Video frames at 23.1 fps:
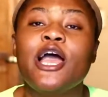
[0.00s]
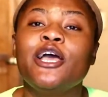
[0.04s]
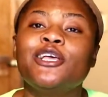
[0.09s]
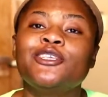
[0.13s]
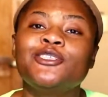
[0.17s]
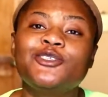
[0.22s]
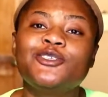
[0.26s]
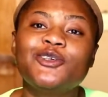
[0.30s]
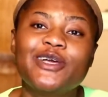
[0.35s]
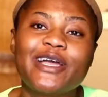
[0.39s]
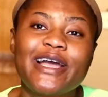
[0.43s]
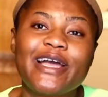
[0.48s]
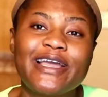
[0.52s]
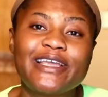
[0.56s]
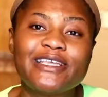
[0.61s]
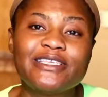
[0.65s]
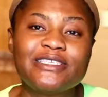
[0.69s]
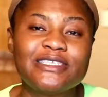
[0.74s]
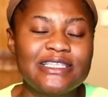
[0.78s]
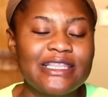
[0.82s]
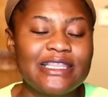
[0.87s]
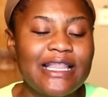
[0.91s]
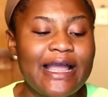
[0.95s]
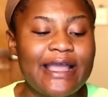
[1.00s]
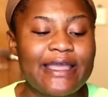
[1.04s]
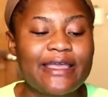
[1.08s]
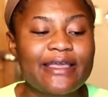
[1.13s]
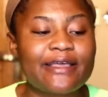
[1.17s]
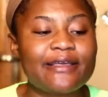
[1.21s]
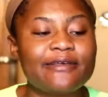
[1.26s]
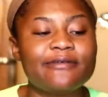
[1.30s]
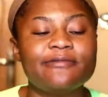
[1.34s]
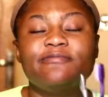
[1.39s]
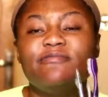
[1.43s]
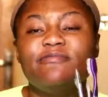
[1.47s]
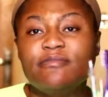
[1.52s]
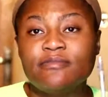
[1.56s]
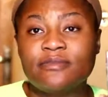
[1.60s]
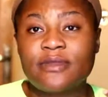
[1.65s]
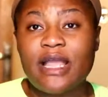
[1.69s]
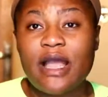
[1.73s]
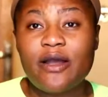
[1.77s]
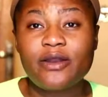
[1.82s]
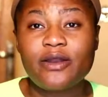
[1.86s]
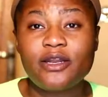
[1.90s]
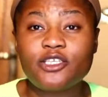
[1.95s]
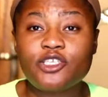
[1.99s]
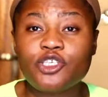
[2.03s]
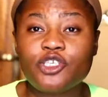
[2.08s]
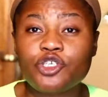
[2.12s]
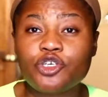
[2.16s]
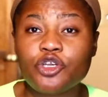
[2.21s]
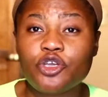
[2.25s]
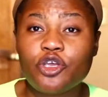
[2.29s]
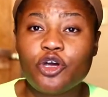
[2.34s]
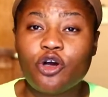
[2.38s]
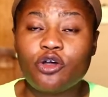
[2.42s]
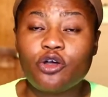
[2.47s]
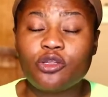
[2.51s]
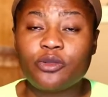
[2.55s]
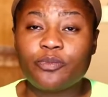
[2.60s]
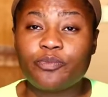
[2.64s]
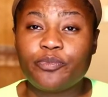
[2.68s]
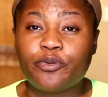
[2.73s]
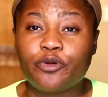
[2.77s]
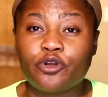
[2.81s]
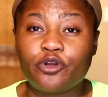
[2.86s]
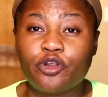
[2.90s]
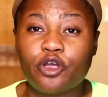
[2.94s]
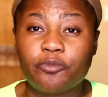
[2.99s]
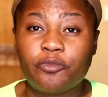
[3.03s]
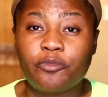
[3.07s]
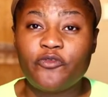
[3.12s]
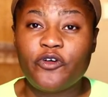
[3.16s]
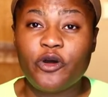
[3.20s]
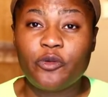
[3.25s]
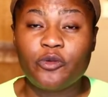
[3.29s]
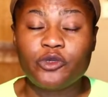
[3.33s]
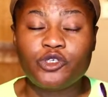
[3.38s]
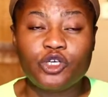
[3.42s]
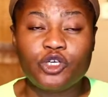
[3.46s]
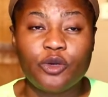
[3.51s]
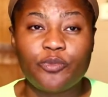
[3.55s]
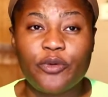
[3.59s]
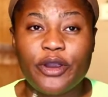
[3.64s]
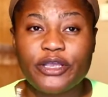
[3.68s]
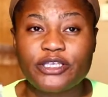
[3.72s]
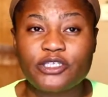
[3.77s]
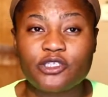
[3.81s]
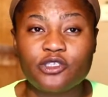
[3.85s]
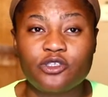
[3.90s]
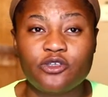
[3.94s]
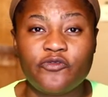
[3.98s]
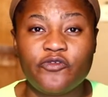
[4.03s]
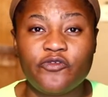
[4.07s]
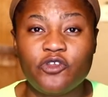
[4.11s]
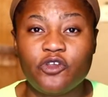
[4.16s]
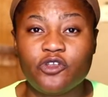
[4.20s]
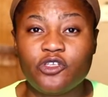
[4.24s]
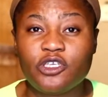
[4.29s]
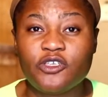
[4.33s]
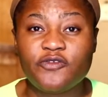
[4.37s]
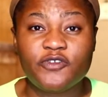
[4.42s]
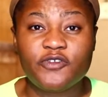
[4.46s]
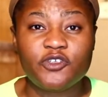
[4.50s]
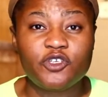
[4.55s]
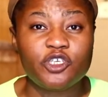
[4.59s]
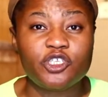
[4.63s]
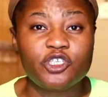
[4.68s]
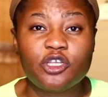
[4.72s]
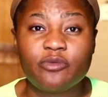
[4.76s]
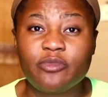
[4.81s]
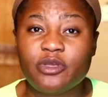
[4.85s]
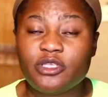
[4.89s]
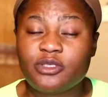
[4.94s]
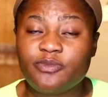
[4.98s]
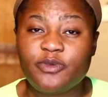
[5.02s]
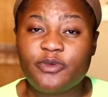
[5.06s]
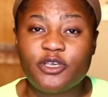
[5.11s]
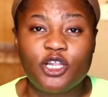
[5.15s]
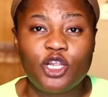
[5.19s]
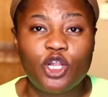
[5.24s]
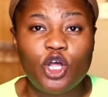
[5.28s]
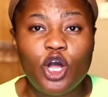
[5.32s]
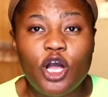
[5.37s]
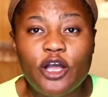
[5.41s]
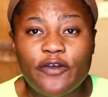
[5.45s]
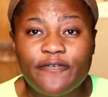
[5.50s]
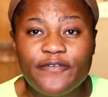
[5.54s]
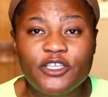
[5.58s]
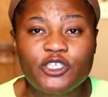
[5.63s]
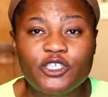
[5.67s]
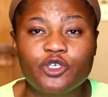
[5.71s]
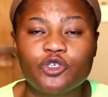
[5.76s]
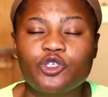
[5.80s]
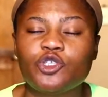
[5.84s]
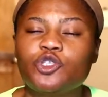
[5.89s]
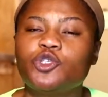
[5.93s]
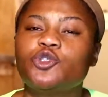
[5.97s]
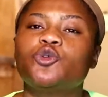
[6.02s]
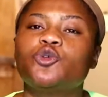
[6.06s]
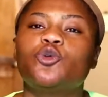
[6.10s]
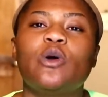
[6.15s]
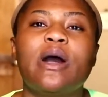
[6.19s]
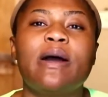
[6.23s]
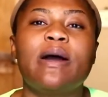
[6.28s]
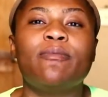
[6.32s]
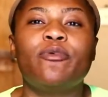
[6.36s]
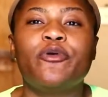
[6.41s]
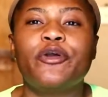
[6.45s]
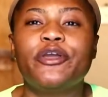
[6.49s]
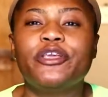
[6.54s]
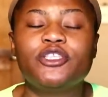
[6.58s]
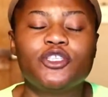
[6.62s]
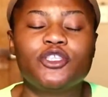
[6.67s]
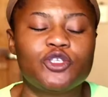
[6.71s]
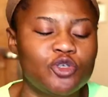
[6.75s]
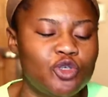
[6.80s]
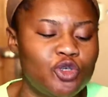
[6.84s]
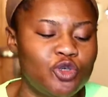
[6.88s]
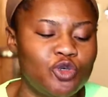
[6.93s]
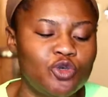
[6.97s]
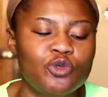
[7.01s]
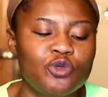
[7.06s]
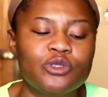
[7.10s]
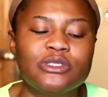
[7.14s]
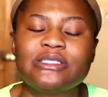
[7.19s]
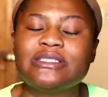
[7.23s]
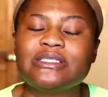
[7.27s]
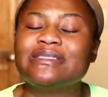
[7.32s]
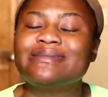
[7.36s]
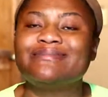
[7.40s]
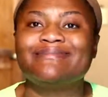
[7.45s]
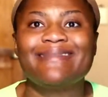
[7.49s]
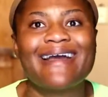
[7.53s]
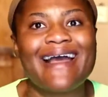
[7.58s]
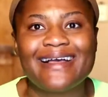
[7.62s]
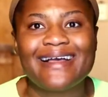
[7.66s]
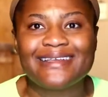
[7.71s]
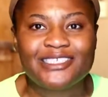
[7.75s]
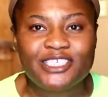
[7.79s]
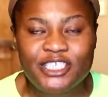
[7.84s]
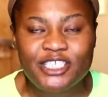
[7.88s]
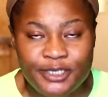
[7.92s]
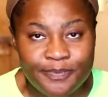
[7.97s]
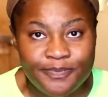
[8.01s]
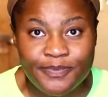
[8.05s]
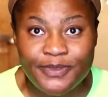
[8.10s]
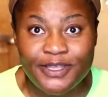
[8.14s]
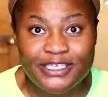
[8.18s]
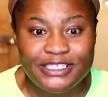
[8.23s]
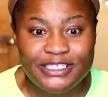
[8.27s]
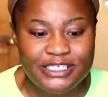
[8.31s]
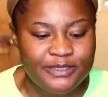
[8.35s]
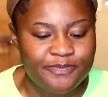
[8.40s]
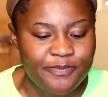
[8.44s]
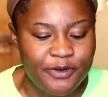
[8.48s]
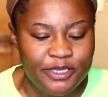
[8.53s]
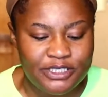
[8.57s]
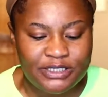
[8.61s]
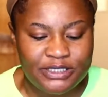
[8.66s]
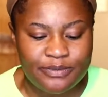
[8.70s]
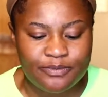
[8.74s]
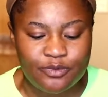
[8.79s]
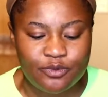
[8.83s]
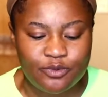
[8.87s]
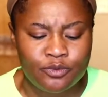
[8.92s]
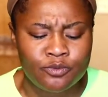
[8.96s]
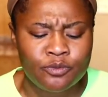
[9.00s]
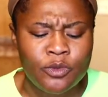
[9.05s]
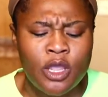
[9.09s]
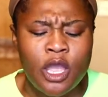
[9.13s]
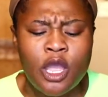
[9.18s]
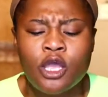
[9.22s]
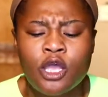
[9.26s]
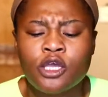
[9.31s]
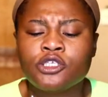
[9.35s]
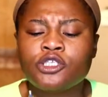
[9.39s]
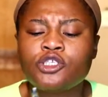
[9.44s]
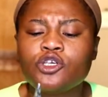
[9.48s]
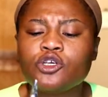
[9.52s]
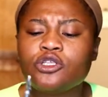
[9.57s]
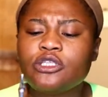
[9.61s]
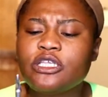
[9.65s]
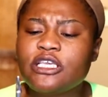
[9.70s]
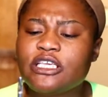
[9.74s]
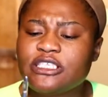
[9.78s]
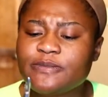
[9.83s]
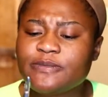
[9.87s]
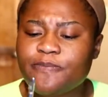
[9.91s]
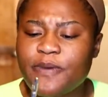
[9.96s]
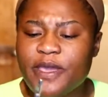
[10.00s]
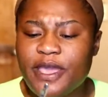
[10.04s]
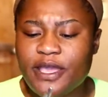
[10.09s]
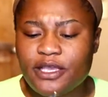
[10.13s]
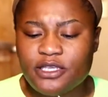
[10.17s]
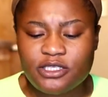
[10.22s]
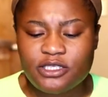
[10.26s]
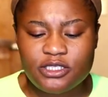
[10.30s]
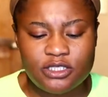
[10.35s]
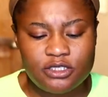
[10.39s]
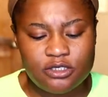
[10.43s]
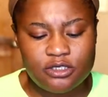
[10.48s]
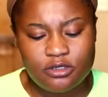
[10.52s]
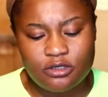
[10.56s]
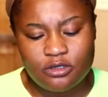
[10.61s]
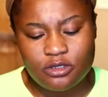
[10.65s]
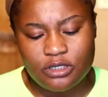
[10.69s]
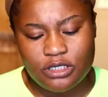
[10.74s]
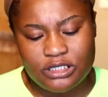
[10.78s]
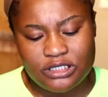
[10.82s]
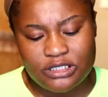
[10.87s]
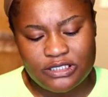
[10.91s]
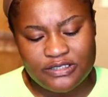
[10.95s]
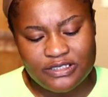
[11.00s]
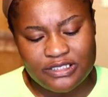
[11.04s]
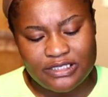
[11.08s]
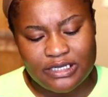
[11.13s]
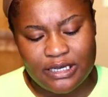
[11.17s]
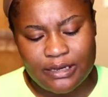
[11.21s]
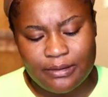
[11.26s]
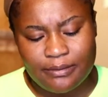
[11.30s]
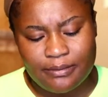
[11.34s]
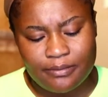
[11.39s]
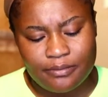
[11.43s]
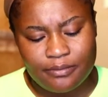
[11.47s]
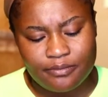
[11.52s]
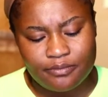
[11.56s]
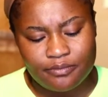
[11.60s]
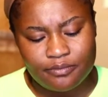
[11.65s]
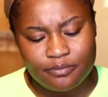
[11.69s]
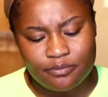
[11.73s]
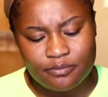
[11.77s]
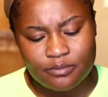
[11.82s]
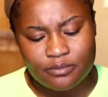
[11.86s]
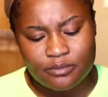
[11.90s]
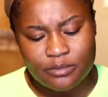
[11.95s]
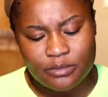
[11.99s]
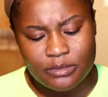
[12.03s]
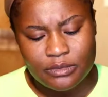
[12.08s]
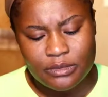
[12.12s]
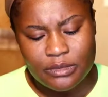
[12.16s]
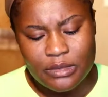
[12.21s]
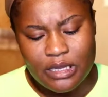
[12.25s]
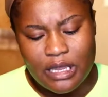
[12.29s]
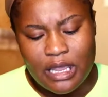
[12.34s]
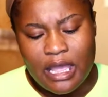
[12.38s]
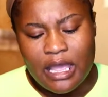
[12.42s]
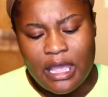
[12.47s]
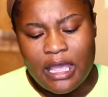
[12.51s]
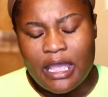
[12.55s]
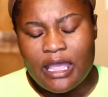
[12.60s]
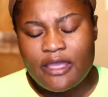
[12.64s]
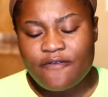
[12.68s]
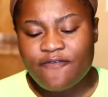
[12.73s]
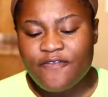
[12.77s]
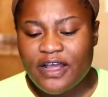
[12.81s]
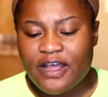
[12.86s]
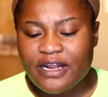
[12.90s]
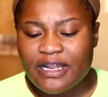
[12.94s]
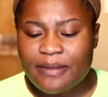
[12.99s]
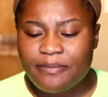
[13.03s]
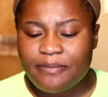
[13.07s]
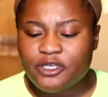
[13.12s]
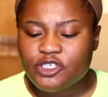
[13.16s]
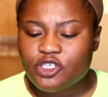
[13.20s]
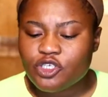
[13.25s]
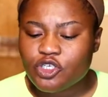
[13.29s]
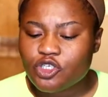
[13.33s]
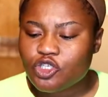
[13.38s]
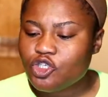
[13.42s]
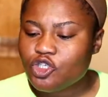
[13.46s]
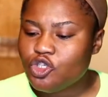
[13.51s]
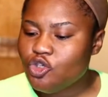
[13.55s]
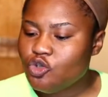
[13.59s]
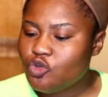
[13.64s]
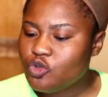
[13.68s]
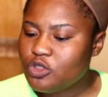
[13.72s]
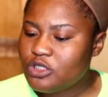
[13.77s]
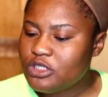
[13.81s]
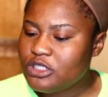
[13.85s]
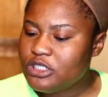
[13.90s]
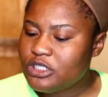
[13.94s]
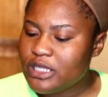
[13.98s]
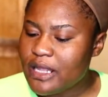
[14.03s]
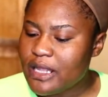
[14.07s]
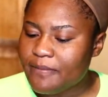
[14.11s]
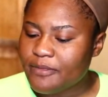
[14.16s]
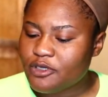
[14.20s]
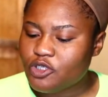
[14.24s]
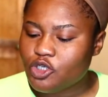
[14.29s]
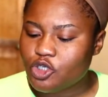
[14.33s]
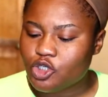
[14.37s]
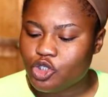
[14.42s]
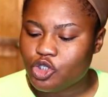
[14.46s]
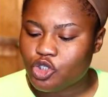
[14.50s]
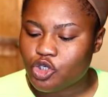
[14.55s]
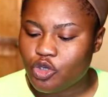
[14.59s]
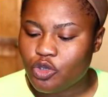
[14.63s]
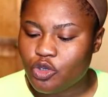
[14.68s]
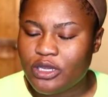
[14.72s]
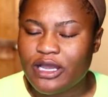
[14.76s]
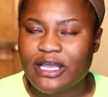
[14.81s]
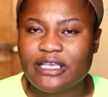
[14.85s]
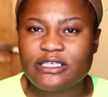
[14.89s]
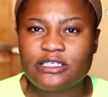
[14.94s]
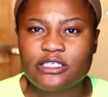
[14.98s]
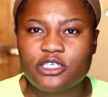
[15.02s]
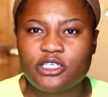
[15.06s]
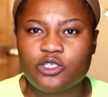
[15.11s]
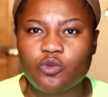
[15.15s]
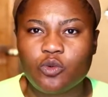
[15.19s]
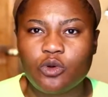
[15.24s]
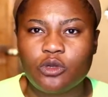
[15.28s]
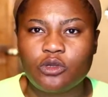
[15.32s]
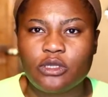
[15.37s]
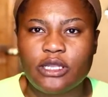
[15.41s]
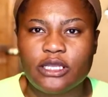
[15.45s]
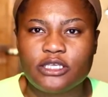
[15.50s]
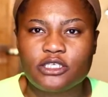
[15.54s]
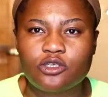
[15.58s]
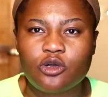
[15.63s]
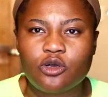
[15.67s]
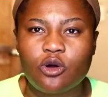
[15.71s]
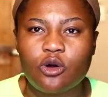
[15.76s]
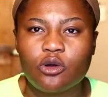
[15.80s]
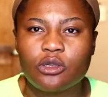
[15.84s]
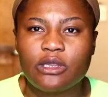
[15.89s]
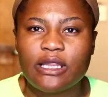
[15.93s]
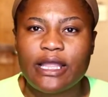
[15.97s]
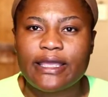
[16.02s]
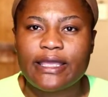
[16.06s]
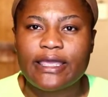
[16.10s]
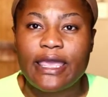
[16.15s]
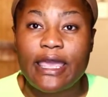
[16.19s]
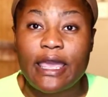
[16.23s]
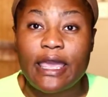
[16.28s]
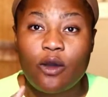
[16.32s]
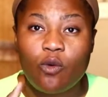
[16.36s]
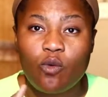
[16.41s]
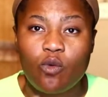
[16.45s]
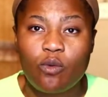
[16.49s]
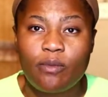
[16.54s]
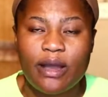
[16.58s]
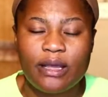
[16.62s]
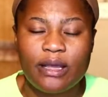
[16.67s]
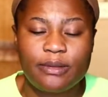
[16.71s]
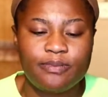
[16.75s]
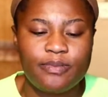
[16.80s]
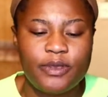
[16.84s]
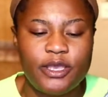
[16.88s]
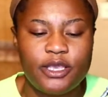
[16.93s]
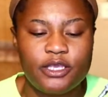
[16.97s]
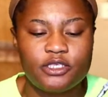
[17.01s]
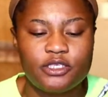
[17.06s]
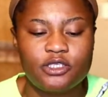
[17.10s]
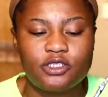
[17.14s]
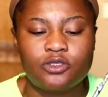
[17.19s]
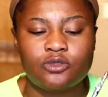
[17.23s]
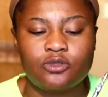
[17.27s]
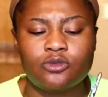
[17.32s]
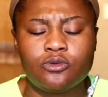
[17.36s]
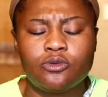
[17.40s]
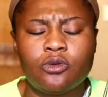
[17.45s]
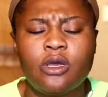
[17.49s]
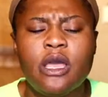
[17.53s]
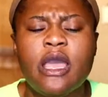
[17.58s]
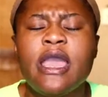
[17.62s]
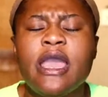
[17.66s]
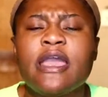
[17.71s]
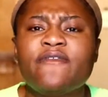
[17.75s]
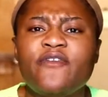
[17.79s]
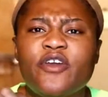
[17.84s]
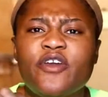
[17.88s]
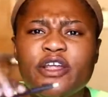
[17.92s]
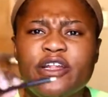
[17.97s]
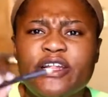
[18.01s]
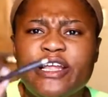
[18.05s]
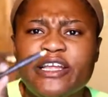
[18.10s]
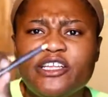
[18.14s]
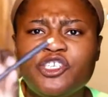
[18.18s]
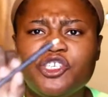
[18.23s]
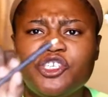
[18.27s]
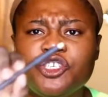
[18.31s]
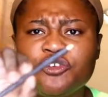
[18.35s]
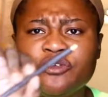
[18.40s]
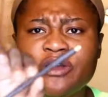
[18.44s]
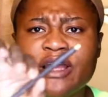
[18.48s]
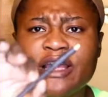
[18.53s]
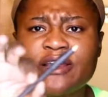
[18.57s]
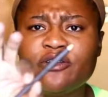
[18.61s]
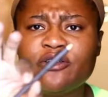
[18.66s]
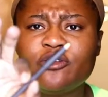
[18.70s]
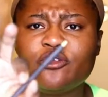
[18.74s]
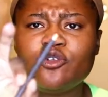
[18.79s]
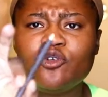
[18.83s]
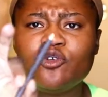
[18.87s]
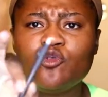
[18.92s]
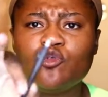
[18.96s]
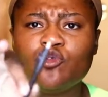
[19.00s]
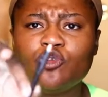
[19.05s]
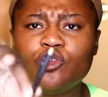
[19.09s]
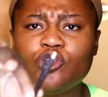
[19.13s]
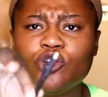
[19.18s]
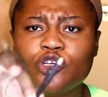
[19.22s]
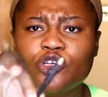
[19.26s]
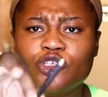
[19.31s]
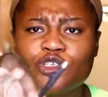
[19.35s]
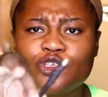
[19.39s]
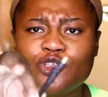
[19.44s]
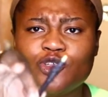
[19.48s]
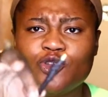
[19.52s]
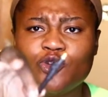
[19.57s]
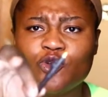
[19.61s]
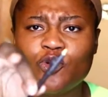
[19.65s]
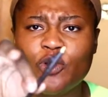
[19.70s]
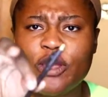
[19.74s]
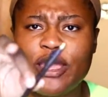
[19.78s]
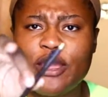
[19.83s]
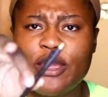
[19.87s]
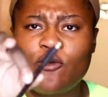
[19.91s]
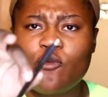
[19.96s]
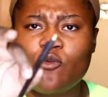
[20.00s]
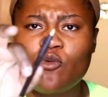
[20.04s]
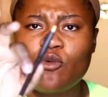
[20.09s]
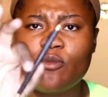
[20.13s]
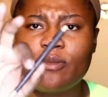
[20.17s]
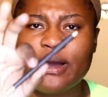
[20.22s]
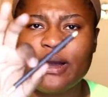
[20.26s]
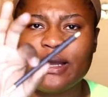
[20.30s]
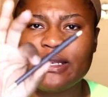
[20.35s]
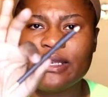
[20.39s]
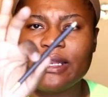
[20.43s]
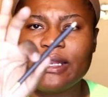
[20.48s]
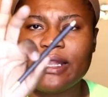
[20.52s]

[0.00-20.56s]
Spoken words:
So guys, like, I wanted to show you all the product before we jump right into the video. This video is not meant to be a long video, so I'm going to use as cheap things as possible. So this pencil is in fact, let me just show you guys this one that is called like Air Woman pencil. If you're in Nigeria, I don't know who doesn't know Air Woman.